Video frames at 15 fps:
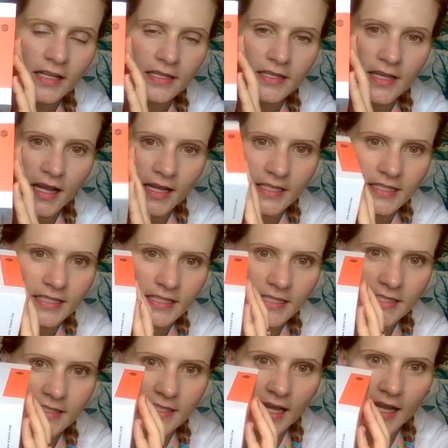nicely
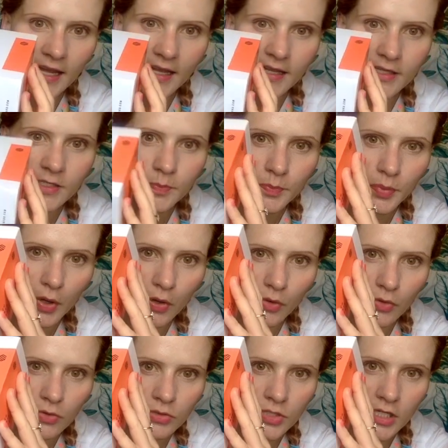designed,
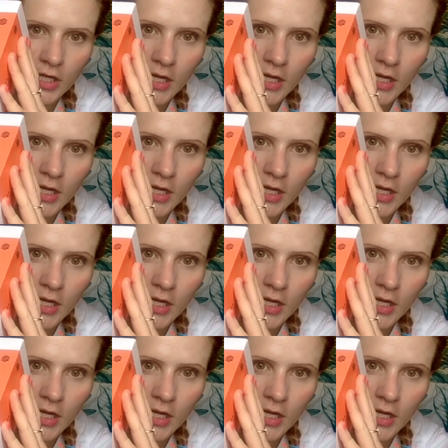bold,